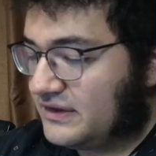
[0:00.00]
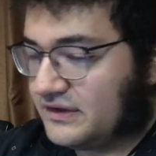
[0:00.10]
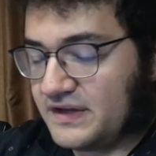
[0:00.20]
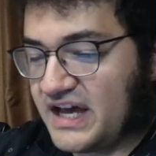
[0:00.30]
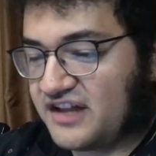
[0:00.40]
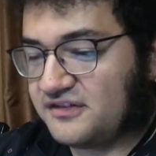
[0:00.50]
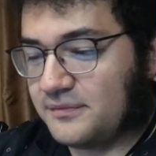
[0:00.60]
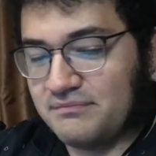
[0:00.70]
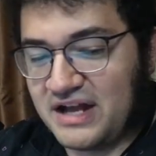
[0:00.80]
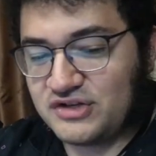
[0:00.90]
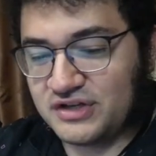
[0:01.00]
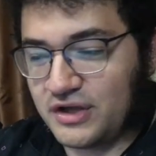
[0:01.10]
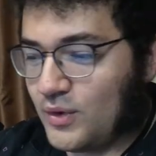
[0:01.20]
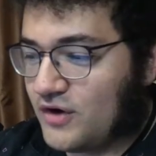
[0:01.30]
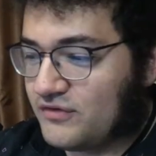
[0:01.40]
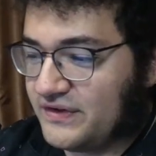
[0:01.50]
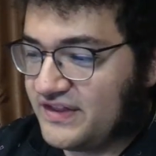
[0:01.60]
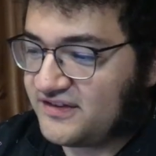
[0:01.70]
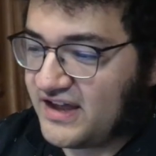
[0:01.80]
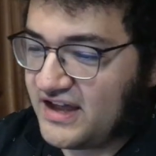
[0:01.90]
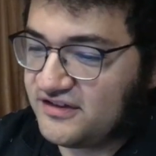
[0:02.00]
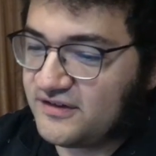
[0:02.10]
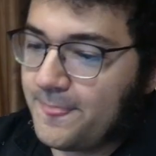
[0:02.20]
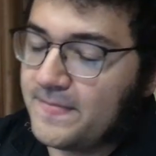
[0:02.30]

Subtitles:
The next metric to go over in this case,